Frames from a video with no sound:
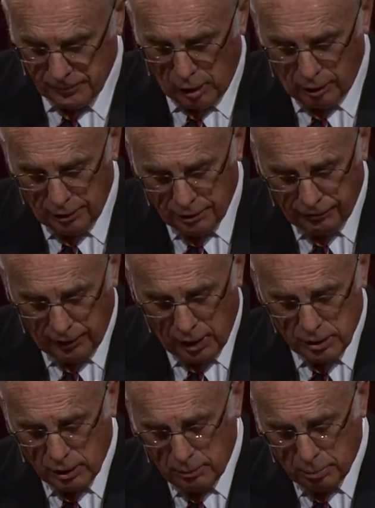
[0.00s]
All that the
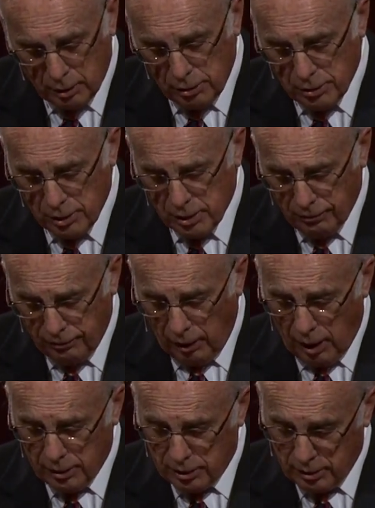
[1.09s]
flesh can produce is the
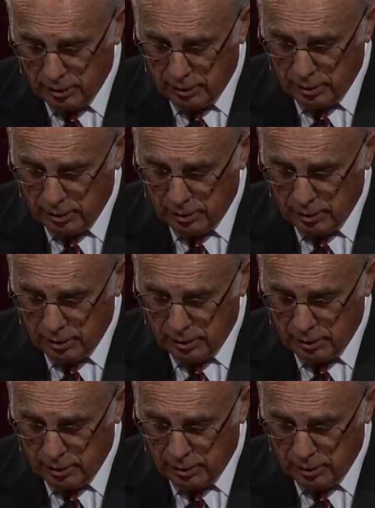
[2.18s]
flesh.